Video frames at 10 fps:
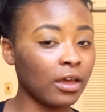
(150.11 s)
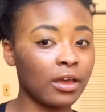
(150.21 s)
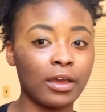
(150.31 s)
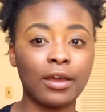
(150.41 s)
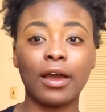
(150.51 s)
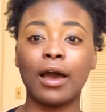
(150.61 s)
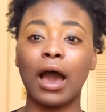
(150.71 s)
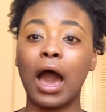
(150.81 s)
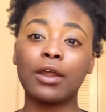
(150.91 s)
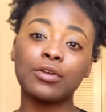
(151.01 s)

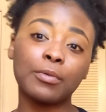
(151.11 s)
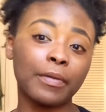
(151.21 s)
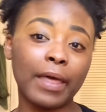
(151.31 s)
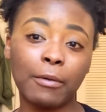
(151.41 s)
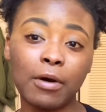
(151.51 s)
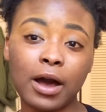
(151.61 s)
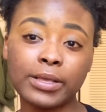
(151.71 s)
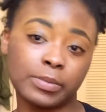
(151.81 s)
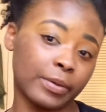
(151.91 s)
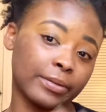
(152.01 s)
I don't know what that
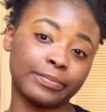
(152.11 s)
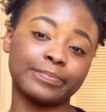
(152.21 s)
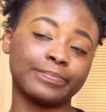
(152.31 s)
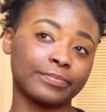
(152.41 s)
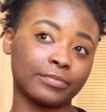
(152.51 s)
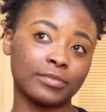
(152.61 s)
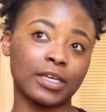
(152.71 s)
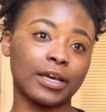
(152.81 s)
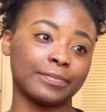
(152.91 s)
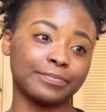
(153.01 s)
was, but
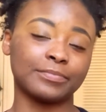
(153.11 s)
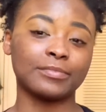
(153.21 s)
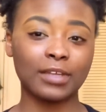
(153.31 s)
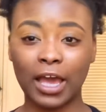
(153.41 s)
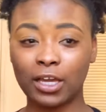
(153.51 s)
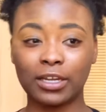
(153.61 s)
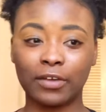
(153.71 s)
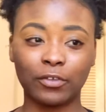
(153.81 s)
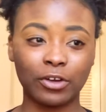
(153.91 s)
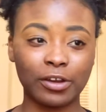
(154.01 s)
yeah, I could
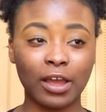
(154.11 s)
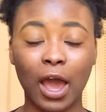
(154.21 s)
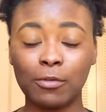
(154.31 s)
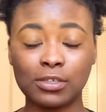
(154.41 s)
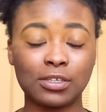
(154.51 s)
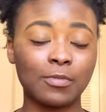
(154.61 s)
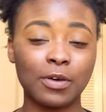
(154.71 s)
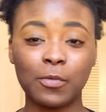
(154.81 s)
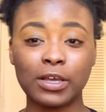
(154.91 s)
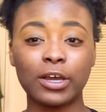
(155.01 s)
never.
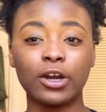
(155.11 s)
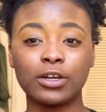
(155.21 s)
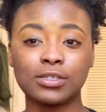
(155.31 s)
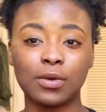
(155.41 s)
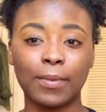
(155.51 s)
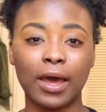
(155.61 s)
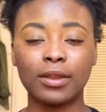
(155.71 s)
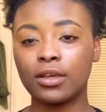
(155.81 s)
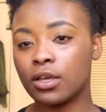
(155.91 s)
It hurt so bad.